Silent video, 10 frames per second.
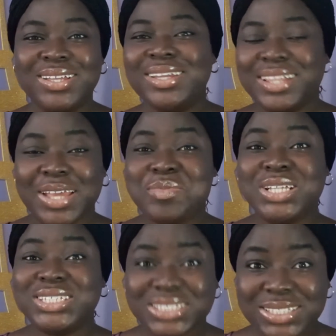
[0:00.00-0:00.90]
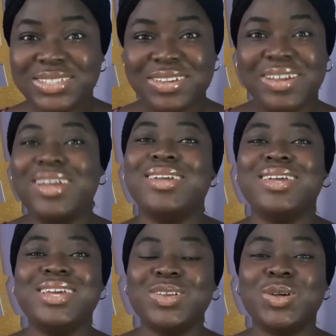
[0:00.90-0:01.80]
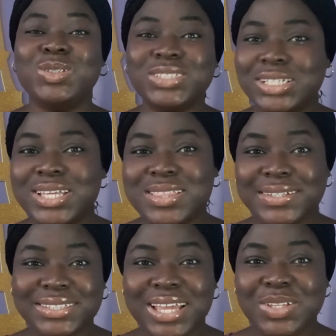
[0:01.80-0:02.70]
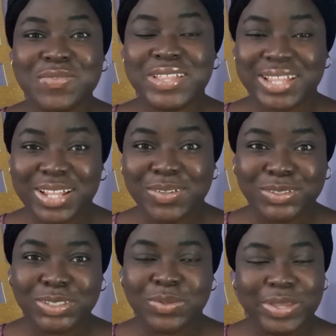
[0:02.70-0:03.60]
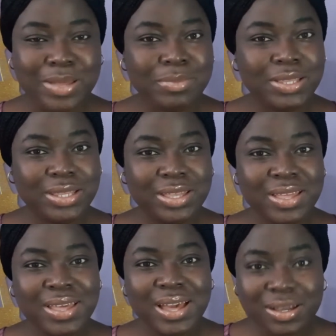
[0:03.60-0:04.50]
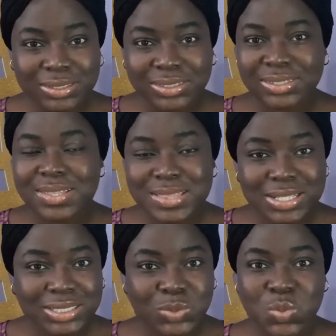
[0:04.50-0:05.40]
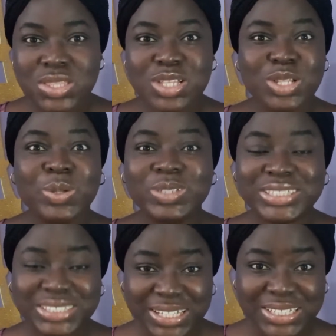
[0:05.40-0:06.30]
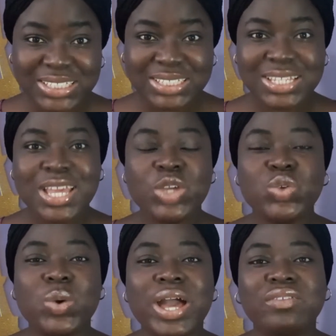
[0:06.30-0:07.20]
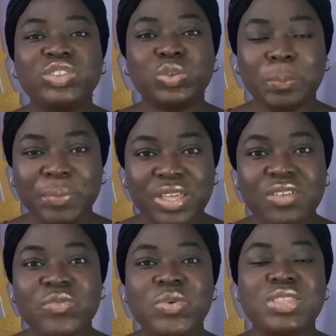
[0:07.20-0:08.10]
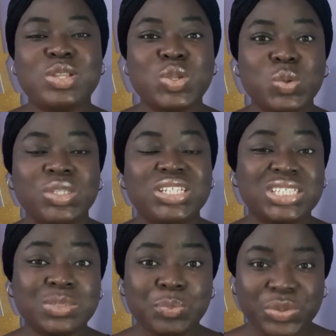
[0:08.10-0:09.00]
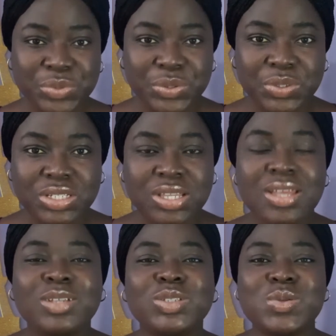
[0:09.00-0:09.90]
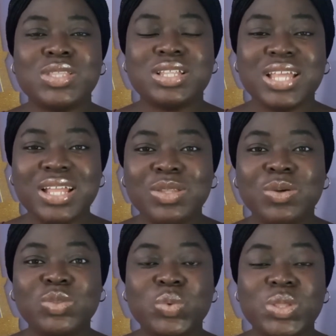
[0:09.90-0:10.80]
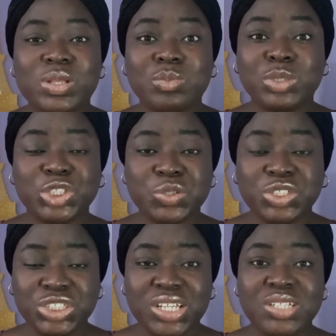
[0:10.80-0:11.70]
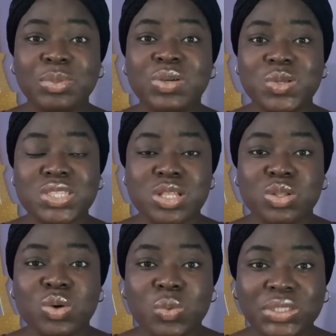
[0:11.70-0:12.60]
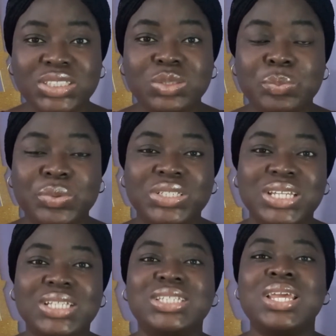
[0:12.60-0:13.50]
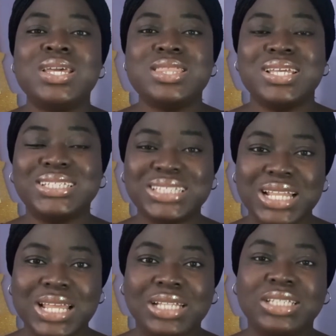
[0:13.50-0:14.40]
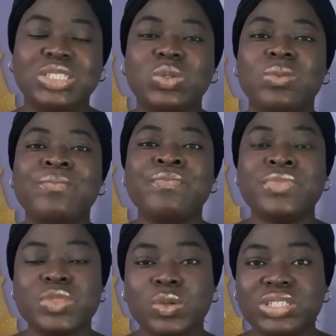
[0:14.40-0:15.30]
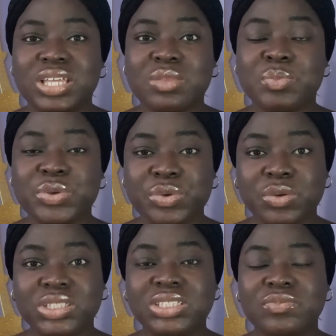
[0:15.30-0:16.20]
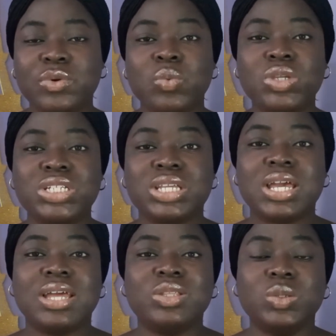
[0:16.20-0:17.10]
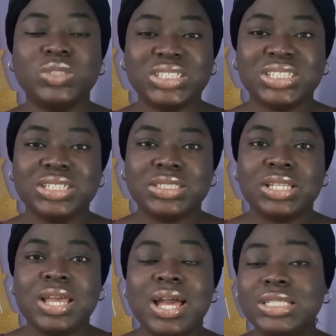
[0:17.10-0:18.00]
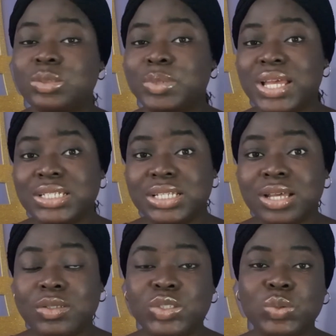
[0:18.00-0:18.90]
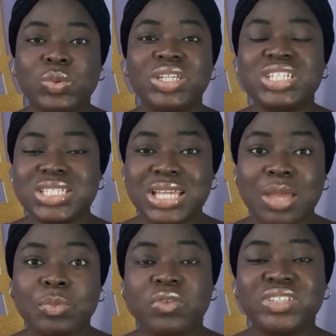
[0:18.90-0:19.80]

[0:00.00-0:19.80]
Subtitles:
like my sister, you're also taking the side of the landlord's lawyer. I'm like, aunt, that's what the law says. You have to pay for the notice period. So the landlord will not be shortchanged because the law wants to protect the tenant. So those are the periods for which notices are to be handed out to each type of